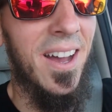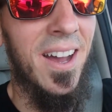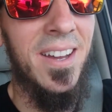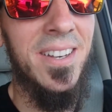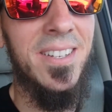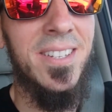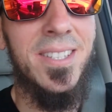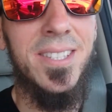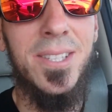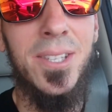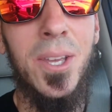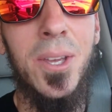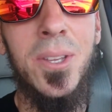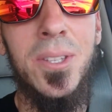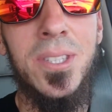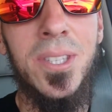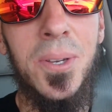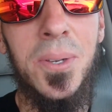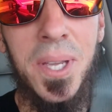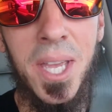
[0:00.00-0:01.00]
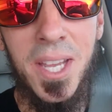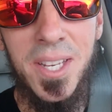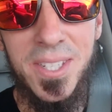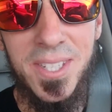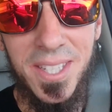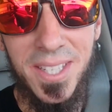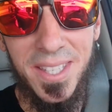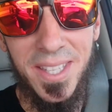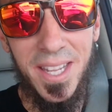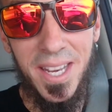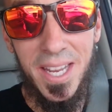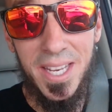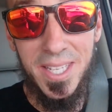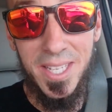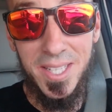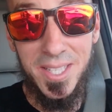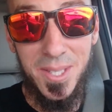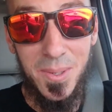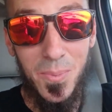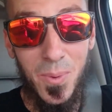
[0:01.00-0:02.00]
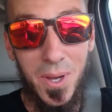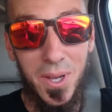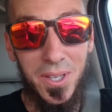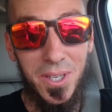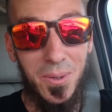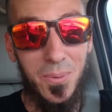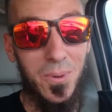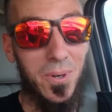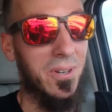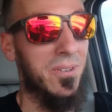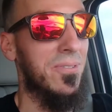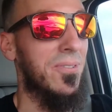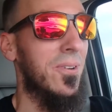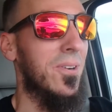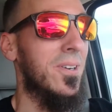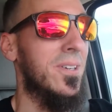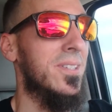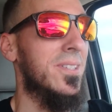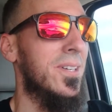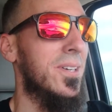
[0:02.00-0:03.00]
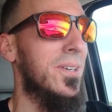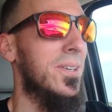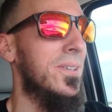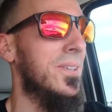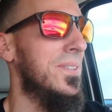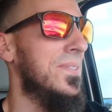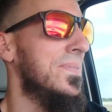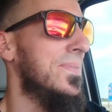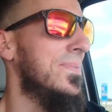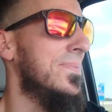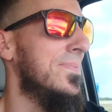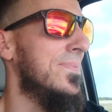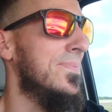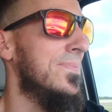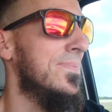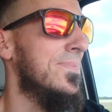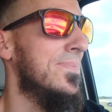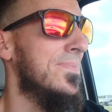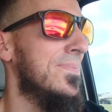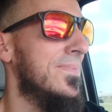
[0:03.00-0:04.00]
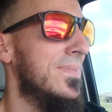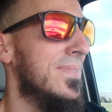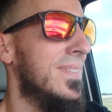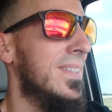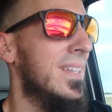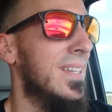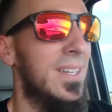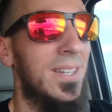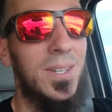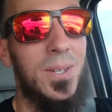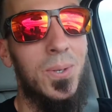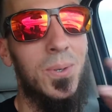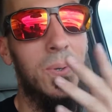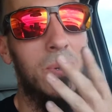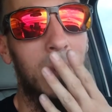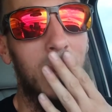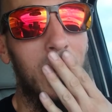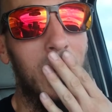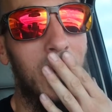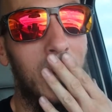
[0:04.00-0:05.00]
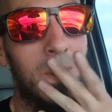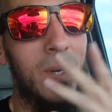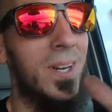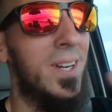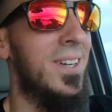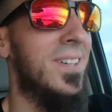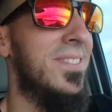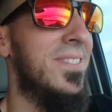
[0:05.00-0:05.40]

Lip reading: undisclosed location that I did some welding work for. So, woo,